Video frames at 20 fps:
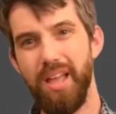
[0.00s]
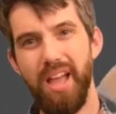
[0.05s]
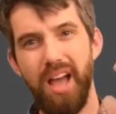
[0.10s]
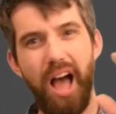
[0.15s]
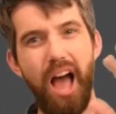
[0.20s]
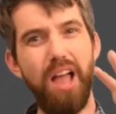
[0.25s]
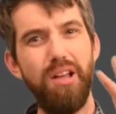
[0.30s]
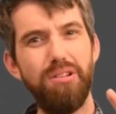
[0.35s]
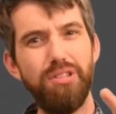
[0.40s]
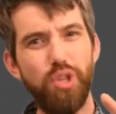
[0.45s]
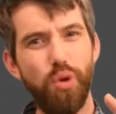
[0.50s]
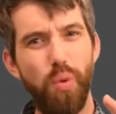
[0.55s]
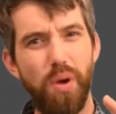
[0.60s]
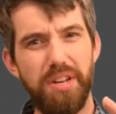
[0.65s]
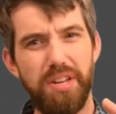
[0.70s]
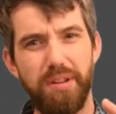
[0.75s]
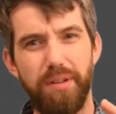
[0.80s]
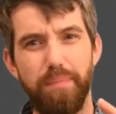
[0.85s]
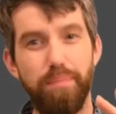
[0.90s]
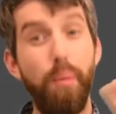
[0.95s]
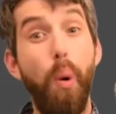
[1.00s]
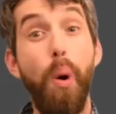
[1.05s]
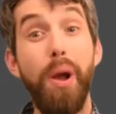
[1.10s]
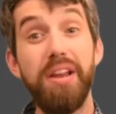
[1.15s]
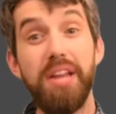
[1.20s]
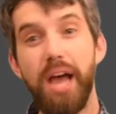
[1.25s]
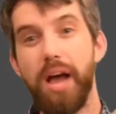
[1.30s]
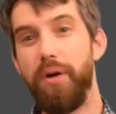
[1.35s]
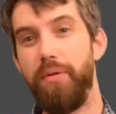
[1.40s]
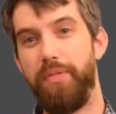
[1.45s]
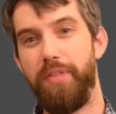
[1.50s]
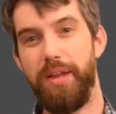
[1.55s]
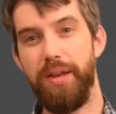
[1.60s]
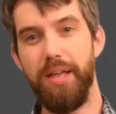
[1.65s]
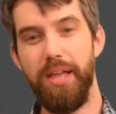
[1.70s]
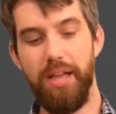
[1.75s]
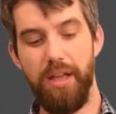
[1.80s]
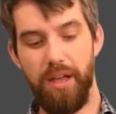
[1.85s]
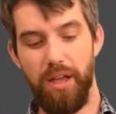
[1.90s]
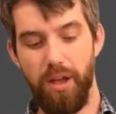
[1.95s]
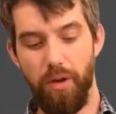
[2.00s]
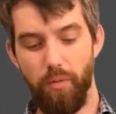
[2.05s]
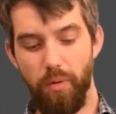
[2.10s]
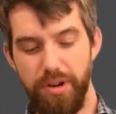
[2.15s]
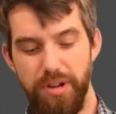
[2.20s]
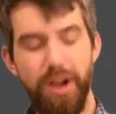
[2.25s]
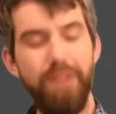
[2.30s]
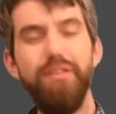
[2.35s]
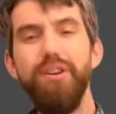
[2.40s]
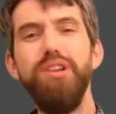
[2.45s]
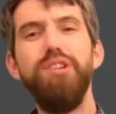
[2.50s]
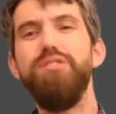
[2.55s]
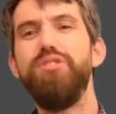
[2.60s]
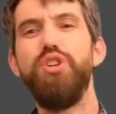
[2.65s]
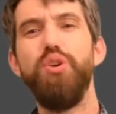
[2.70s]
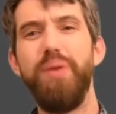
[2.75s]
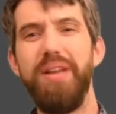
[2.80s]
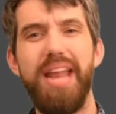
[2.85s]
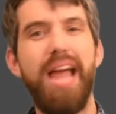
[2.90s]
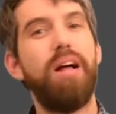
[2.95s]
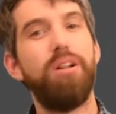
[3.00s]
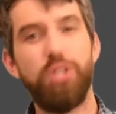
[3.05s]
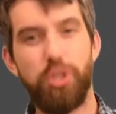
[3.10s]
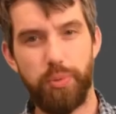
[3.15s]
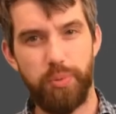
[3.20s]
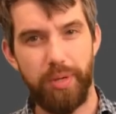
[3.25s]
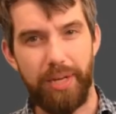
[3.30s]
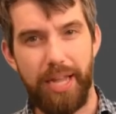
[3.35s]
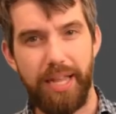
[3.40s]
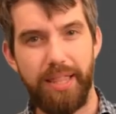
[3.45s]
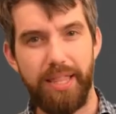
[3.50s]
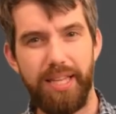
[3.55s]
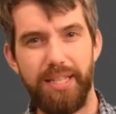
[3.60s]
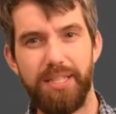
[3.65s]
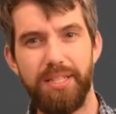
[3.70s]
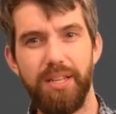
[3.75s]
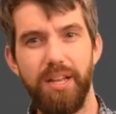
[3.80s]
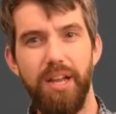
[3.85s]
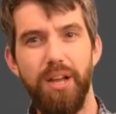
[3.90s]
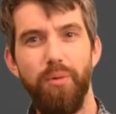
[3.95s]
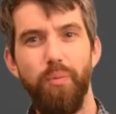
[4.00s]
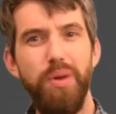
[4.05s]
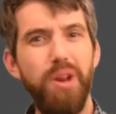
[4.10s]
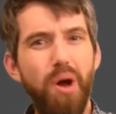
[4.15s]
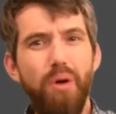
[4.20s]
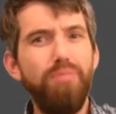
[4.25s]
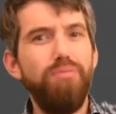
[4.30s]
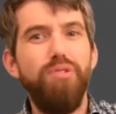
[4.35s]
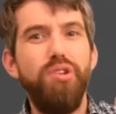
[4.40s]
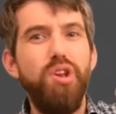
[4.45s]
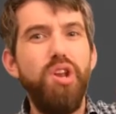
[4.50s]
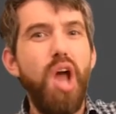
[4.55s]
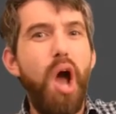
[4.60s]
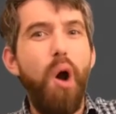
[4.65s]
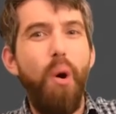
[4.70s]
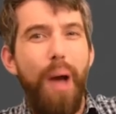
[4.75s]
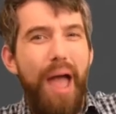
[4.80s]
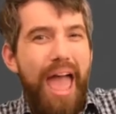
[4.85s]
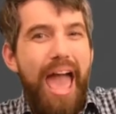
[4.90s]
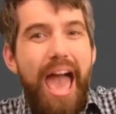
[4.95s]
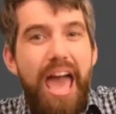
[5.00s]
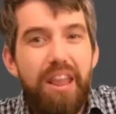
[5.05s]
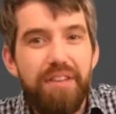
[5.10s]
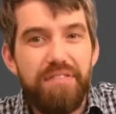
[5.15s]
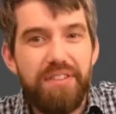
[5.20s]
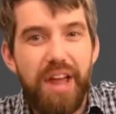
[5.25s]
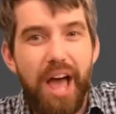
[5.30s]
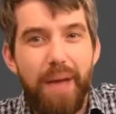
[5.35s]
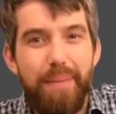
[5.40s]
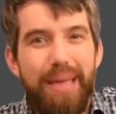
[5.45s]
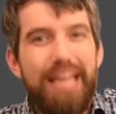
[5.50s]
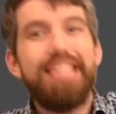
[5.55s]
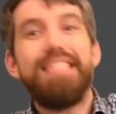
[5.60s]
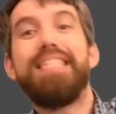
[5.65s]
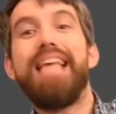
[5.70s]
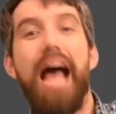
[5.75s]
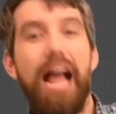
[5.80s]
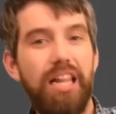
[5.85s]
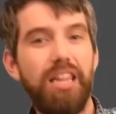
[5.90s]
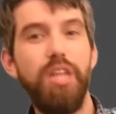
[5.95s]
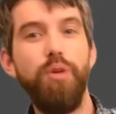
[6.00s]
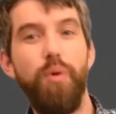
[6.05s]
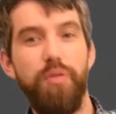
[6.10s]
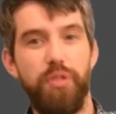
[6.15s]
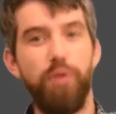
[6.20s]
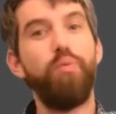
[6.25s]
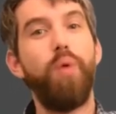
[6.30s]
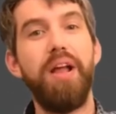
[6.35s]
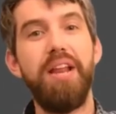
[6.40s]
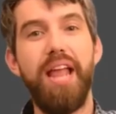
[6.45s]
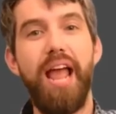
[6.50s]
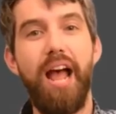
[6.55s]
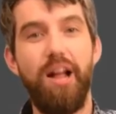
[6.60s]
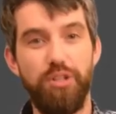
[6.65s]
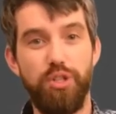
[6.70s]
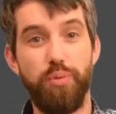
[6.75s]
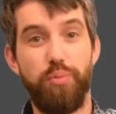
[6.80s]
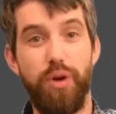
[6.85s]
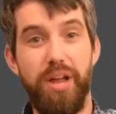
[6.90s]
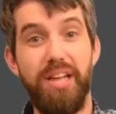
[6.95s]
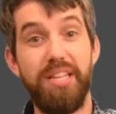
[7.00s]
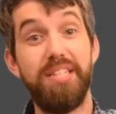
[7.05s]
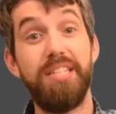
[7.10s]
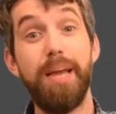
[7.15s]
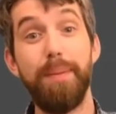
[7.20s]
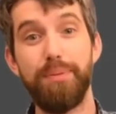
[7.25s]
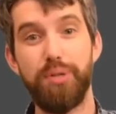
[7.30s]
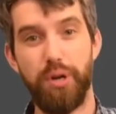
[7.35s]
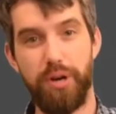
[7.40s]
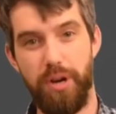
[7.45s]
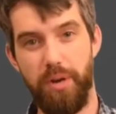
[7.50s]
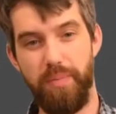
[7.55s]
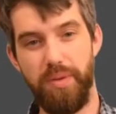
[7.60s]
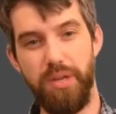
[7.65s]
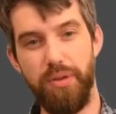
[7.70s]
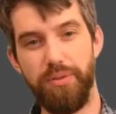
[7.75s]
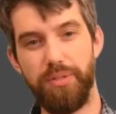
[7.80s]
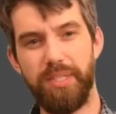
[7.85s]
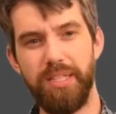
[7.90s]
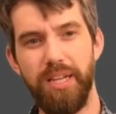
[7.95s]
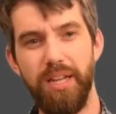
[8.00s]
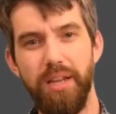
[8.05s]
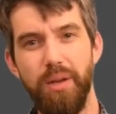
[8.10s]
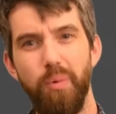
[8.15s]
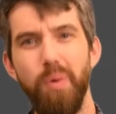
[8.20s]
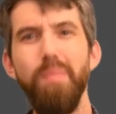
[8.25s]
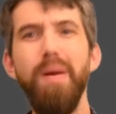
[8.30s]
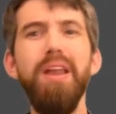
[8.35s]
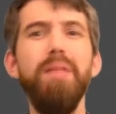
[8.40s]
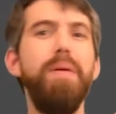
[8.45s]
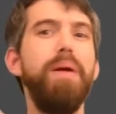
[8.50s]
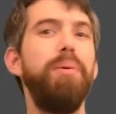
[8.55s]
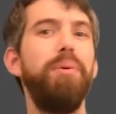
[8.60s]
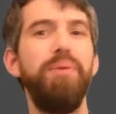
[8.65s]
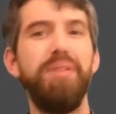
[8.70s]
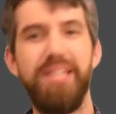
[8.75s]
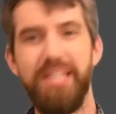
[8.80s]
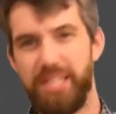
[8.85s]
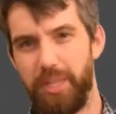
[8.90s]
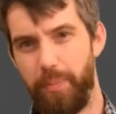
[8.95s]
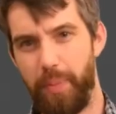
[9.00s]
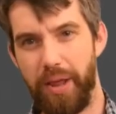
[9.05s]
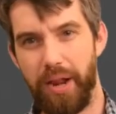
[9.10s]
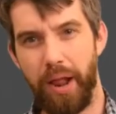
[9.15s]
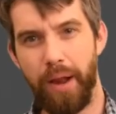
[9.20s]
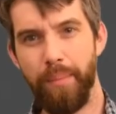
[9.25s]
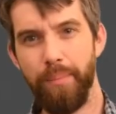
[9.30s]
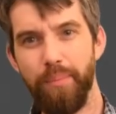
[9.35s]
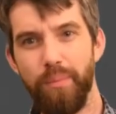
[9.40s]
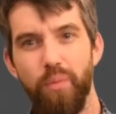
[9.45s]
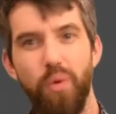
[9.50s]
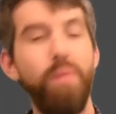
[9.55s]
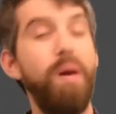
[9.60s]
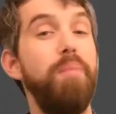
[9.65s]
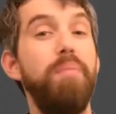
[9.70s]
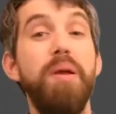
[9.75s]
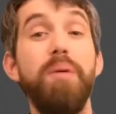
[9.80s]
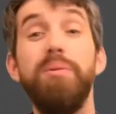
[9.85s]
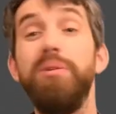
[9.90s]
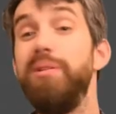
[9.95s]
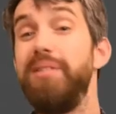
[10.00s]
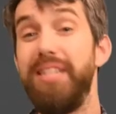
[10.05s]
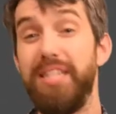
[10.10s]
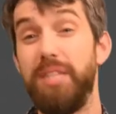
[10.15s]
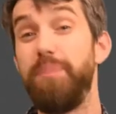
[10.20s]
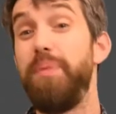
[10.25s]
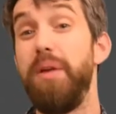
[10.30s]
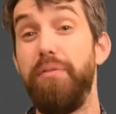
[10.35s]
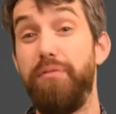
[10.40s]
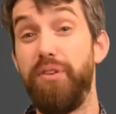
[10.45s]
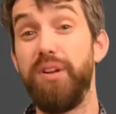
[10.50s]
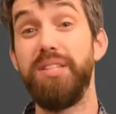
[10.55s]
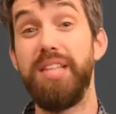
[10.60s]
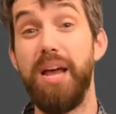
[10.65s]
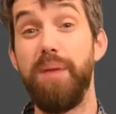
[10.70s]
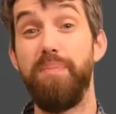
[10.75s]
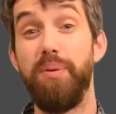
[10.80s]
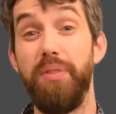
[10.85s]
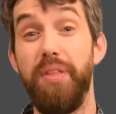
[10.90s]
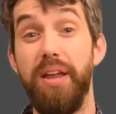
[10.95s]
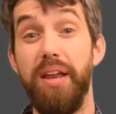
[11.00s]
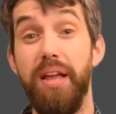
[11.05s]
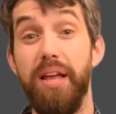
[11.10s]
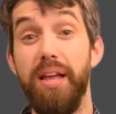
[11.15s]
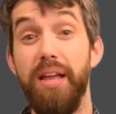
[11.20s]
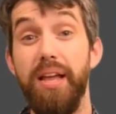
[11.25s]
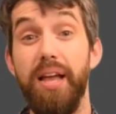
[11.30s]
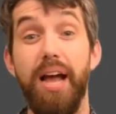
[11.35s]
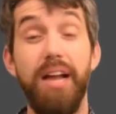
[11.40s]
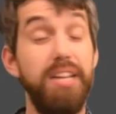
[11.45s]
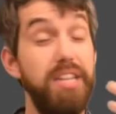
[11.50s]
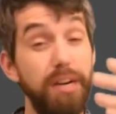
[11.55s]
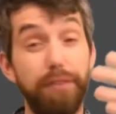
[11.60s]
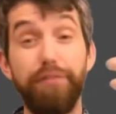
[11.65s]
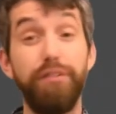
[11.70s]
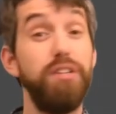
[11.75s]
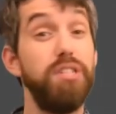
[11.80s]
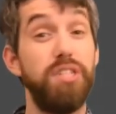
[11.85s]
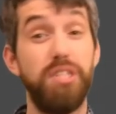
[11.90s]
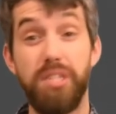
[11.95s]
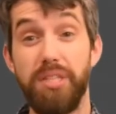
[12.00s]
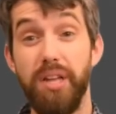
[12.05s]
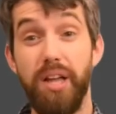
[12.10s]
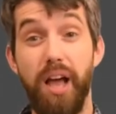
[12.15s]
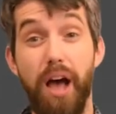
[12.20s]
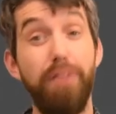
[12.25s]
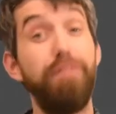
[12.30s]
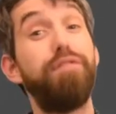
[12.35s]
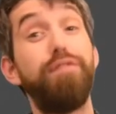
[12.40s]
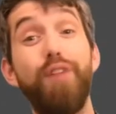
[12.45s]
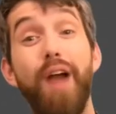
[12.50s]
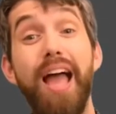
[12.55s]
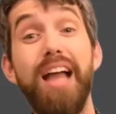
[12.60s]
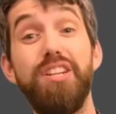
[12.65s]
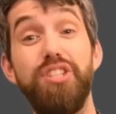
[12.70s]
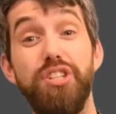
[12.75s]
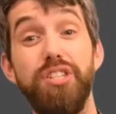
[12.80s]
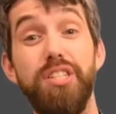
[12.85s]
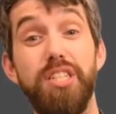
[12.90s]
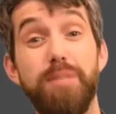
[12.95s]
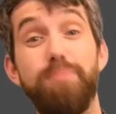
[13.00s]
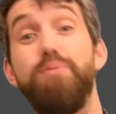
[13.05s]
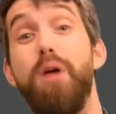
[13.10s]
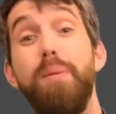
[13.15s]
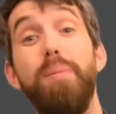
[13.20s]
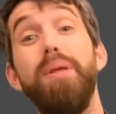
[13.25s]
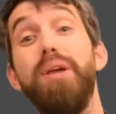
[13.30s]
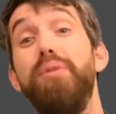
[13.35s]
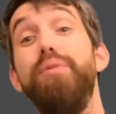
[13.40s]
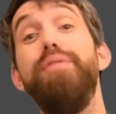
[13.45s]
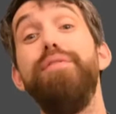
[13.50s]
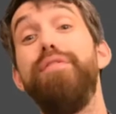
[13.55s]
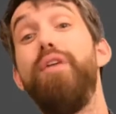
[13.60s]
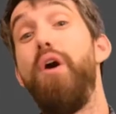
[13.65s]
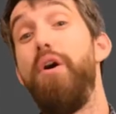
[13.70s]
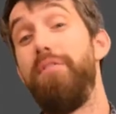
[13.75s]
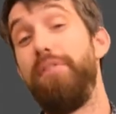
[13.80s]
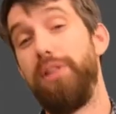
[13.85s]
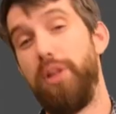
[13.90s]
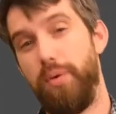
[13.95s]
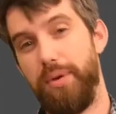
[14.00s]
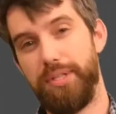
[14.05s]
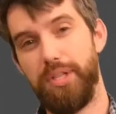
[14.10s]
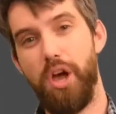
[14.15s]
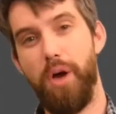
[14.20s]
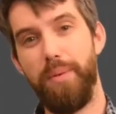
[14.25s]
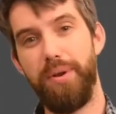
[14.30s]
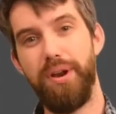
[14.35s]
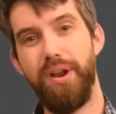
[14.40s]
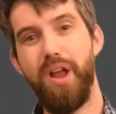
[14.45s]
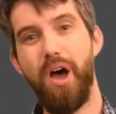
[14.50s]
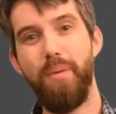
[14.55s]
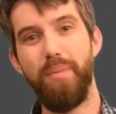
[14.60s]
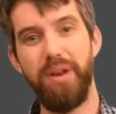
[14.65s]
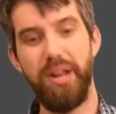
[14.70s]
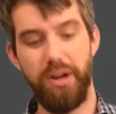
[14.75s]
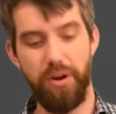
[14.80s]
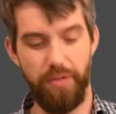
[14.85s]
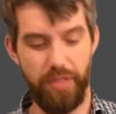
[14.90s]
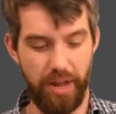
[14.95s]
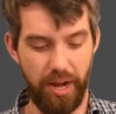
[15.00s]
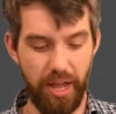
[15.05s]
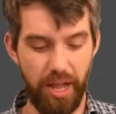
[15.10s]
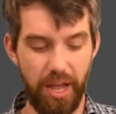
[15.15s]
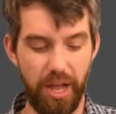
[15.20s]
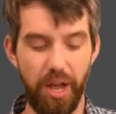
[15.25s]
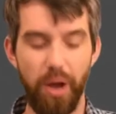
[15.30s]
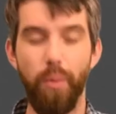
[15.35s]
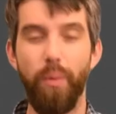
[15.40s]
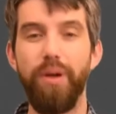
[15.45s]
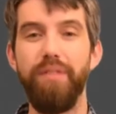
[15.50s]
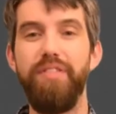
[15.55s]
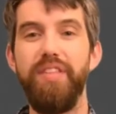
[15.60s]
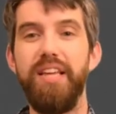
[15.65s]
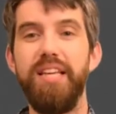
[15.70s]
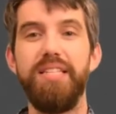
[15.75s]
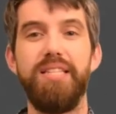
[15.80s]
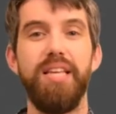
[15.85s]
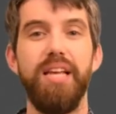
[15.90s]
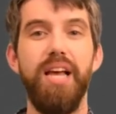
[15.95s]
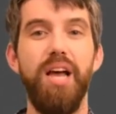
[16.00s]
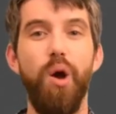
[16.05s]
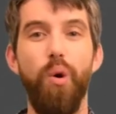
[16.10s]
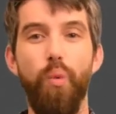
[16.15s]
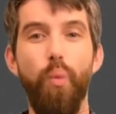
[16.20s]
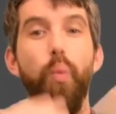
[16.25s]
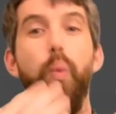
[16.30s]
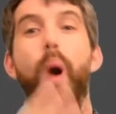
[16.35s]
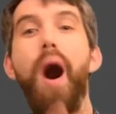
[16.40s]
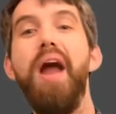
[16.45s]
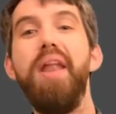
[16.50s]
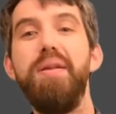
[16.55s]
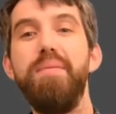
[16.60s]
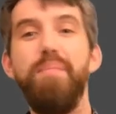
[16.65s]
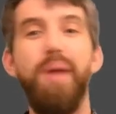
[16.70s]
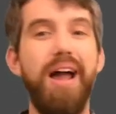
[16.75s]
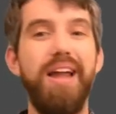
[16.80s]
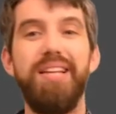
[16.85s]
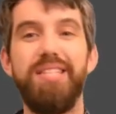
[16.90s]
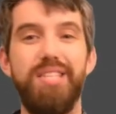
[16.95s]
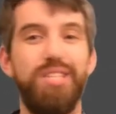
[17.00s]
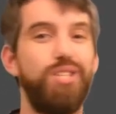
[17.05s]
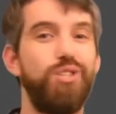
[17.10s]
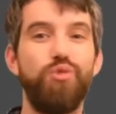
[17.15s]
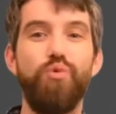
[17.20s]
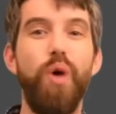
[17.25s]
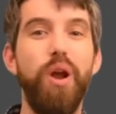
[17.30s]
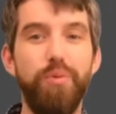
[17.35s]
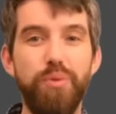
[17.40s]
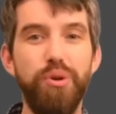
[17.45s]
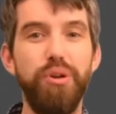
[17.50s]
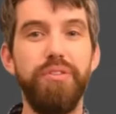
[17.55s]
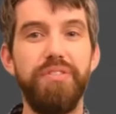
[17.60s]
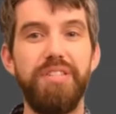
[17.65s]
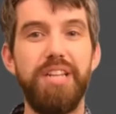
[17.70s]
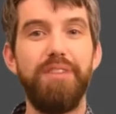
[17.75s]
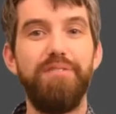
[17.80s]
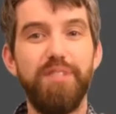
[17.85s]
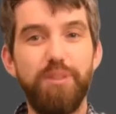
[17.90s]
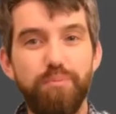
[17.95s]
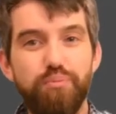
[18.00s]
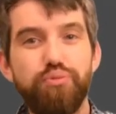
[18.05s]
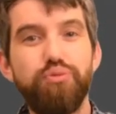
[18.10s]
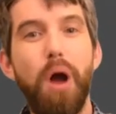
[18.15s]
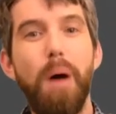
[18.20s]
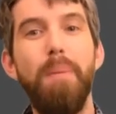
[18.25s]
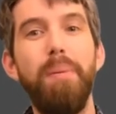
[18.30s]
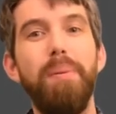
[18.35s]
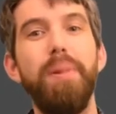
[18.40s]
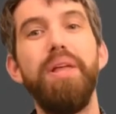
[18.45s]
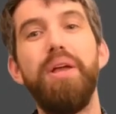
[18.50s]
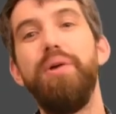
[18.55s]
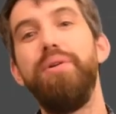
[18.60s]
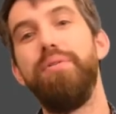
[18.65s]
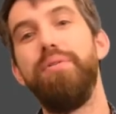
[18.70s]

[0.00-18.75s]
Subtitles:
I also want to point out that whenever you're doing algebra like this, we don't know ahead of time exactly what the right algebraic steps are going to be used. We might be able to anticipate it. We might be able to anticipate, for example, that a difference of fractions is probably going to involve a lowest common denominator, that one of these 1 minus a square root of stuff is probably going